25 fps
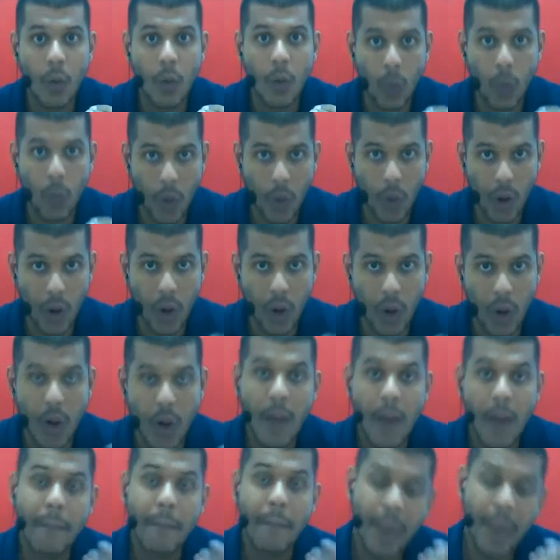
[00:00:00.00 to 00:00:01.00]
Were.
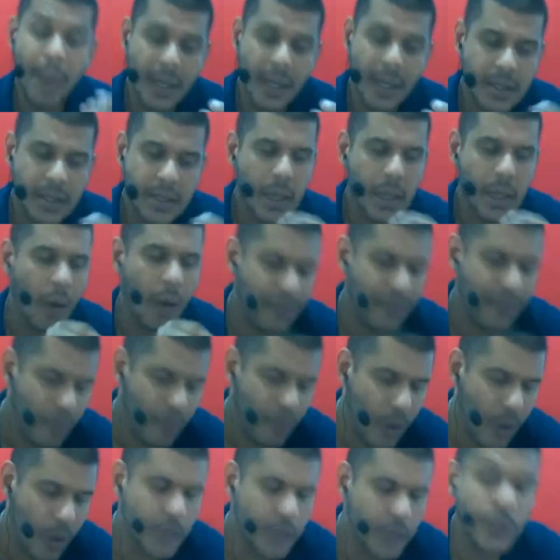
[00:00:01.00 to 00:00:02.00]
But, of
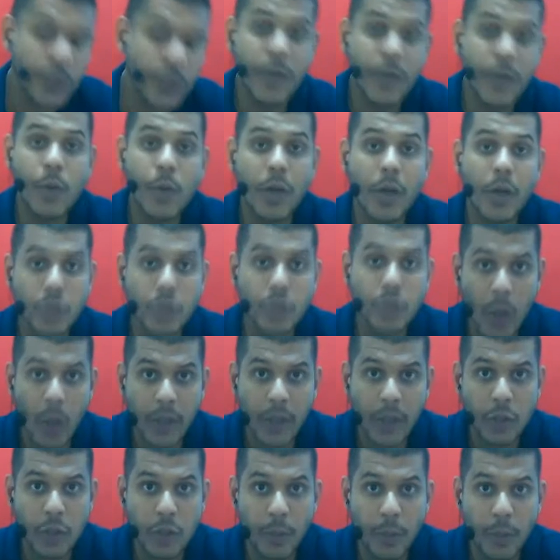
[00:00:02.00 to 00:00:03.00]
course, when you are
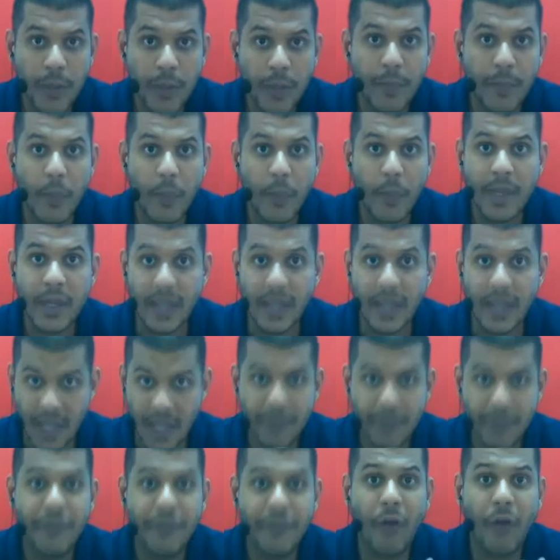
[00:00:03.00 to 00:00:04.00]
talking to people in
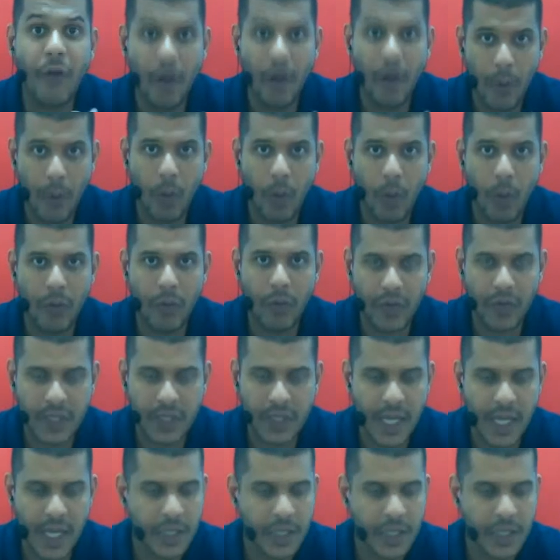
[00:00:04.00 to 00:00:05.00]
informal
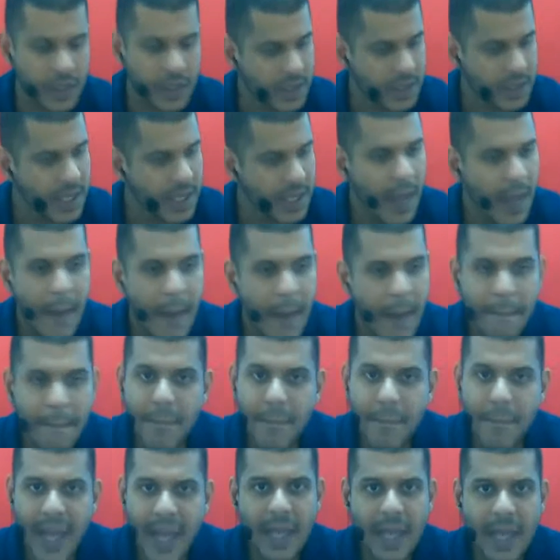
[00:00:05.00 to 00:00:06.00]
conversations,
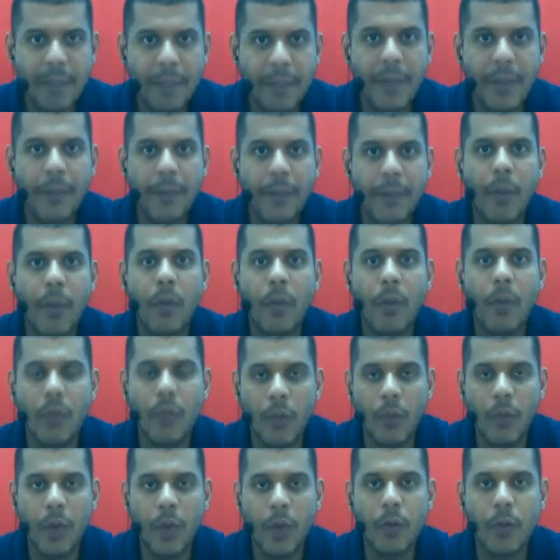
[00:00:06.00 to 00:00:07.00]
many people
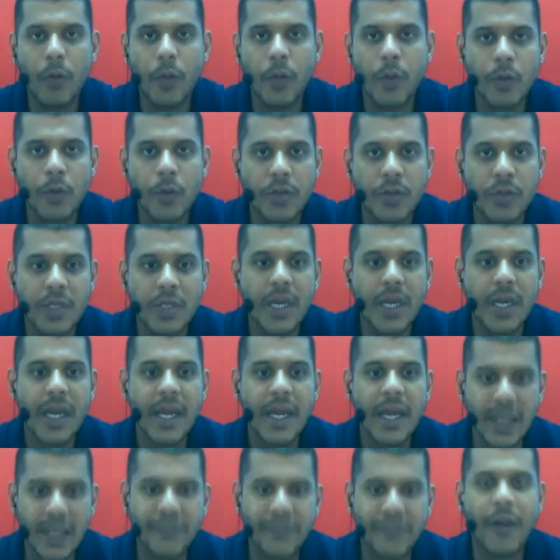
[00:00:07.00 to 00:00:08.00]
will use
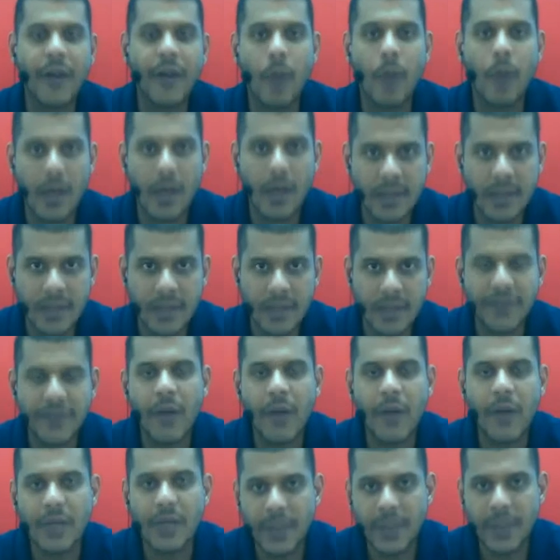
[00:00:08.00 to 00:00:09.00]
if I was. If I
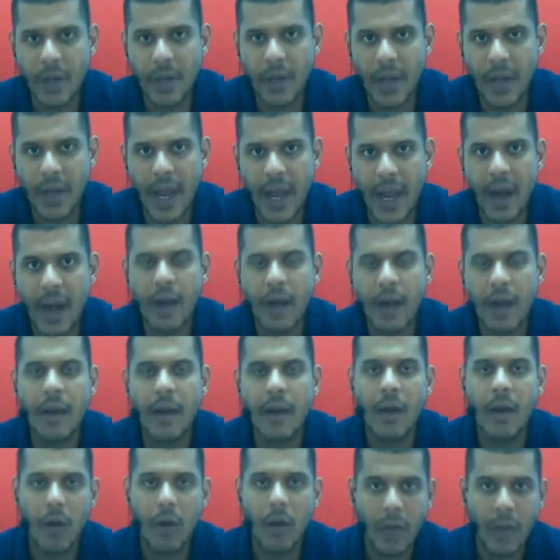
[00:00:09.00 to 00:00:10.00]
was a millionaire,
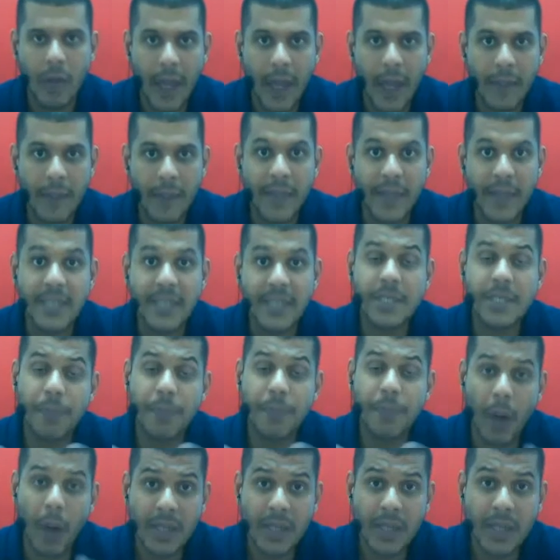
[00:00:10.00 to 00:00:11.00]
okay, it's
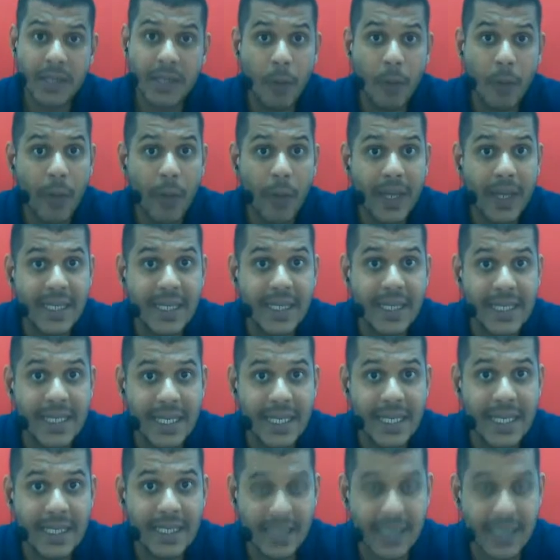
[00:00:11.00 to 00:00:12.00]
possible, but
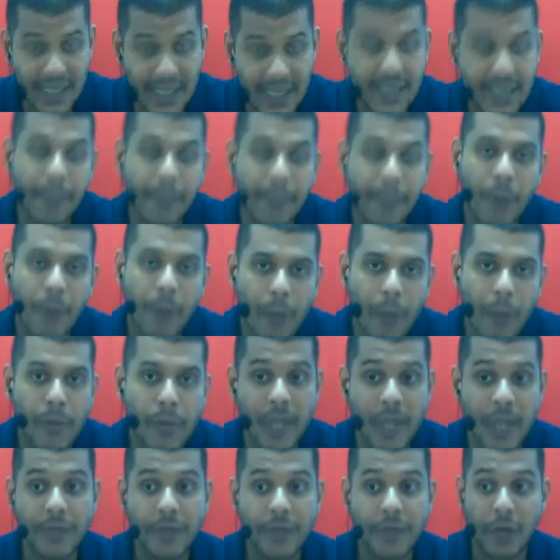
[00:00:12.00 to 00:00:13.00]
it's
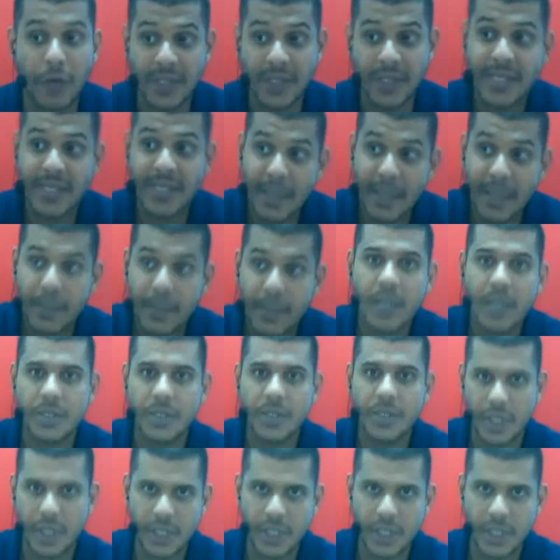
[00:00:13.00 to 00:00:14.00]
appropriate for some
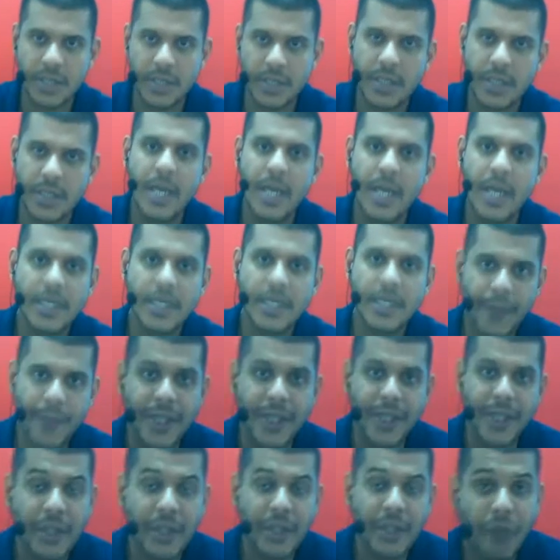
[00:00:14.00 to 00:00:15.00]
conditions,
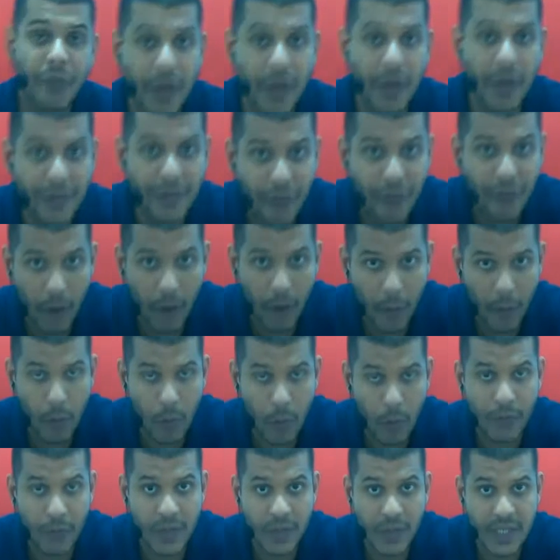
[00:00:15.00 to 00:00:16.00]
especially for informal
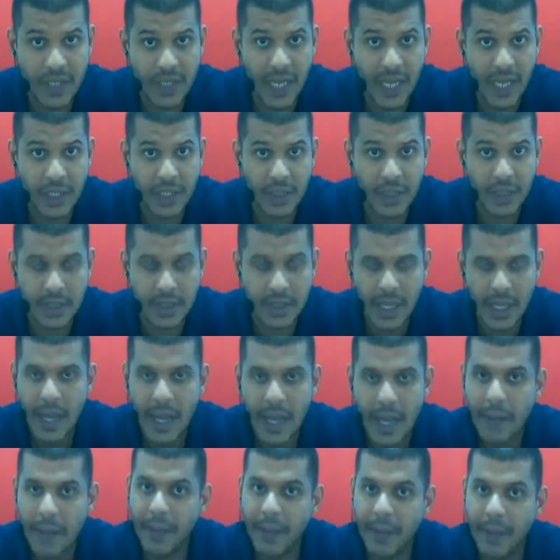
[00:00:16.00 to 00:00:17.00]
conversations,
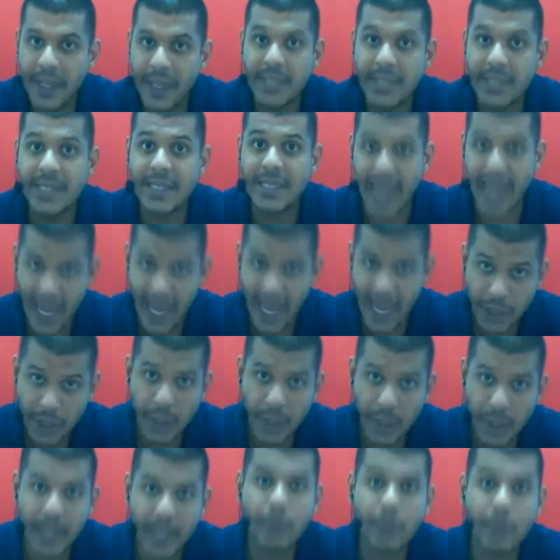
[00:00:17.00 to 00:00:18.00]
but it's
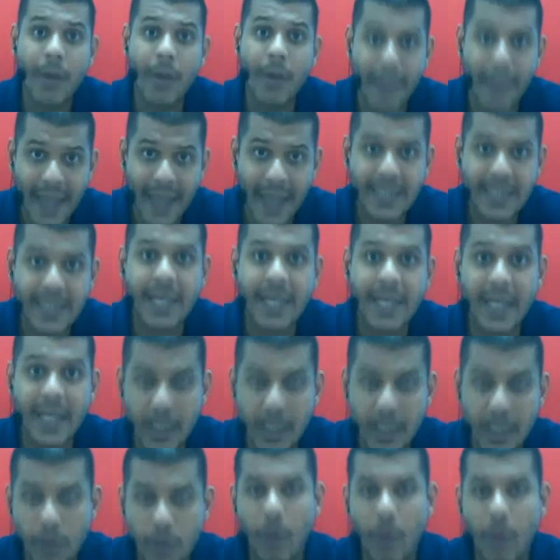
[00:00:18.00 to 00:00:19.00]
actually grammatically
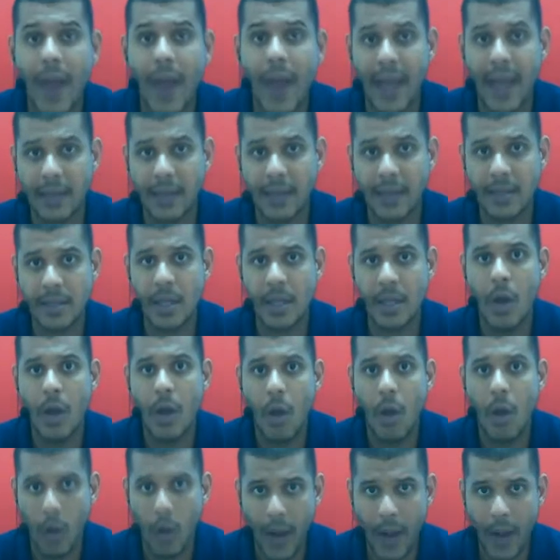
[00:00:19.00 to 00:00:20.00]
incorrect.
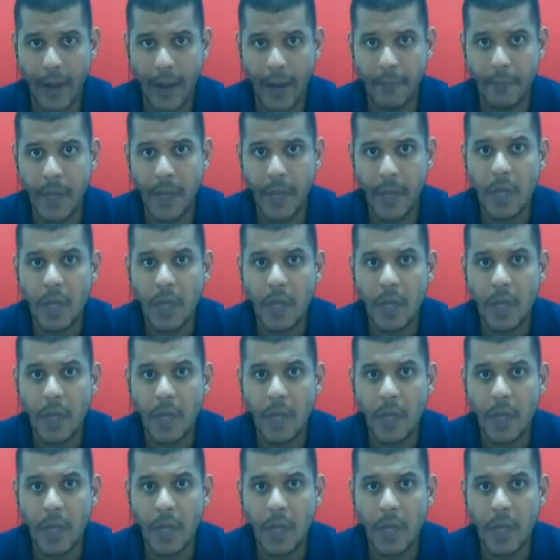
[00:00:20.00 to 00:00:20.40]
All right?